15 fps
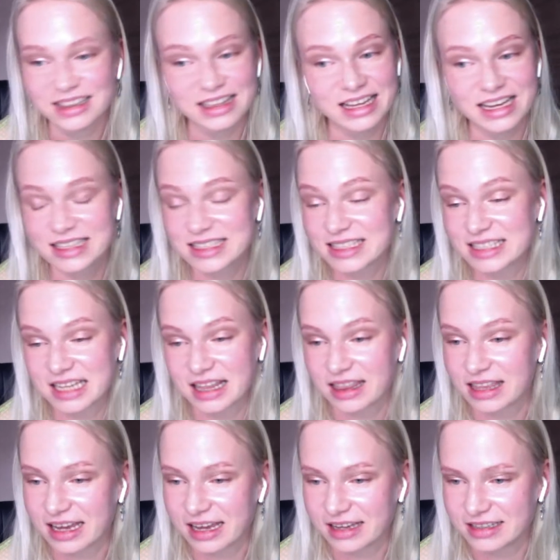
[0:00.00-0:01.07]
Lay is
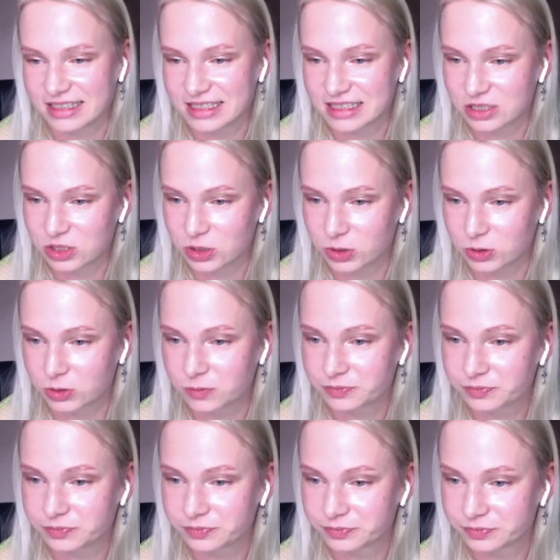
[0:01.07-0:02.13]
something else,
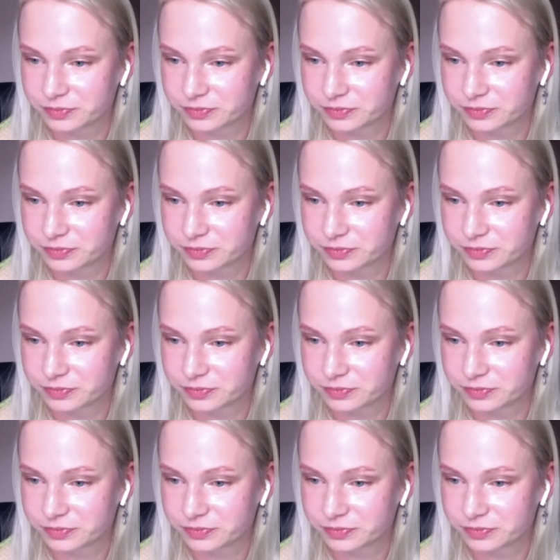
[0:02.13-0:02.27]
true.